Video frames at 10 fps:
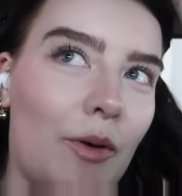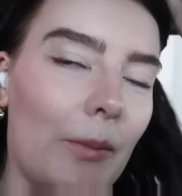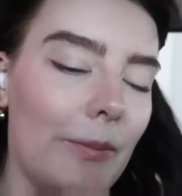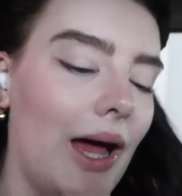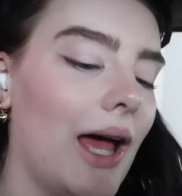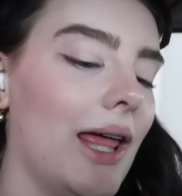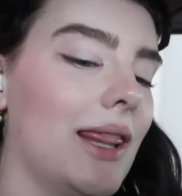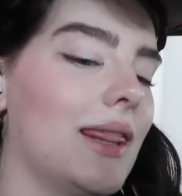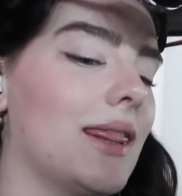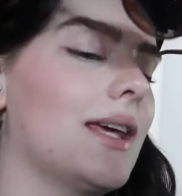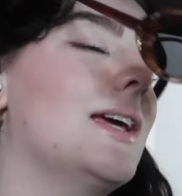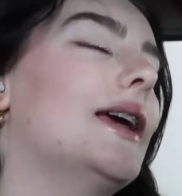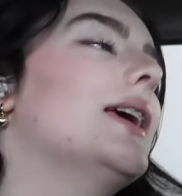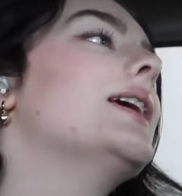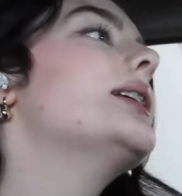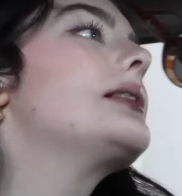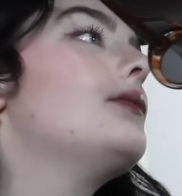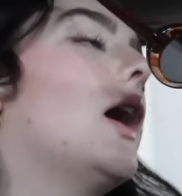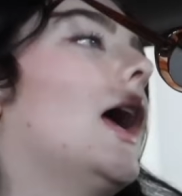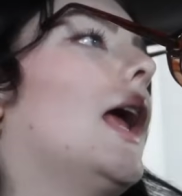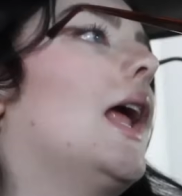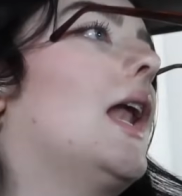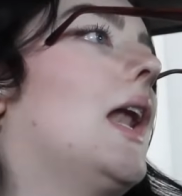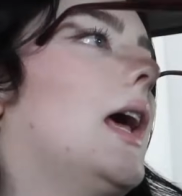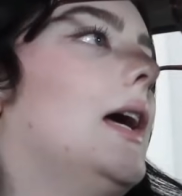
more a month. It's fine.